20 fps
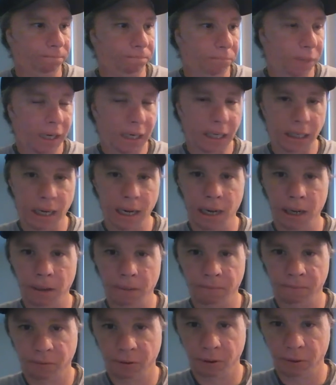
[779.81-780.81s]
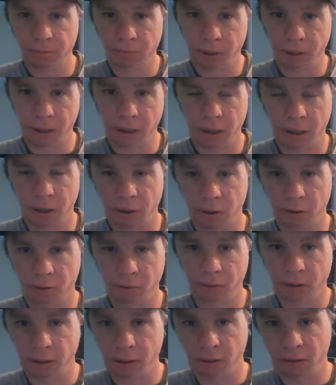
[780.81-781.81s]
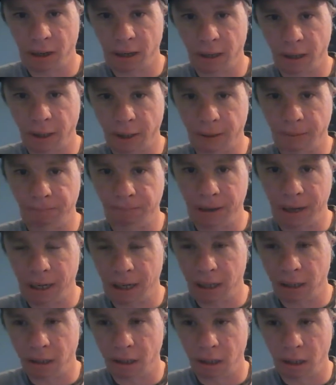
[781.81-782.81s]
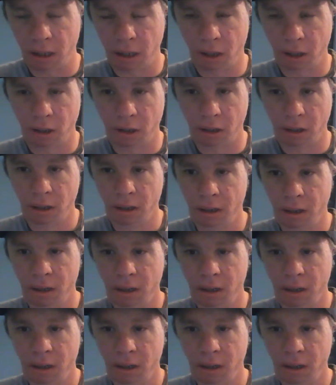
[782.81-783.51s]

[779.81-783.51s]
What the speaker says: make a name for themselves, trying to expand their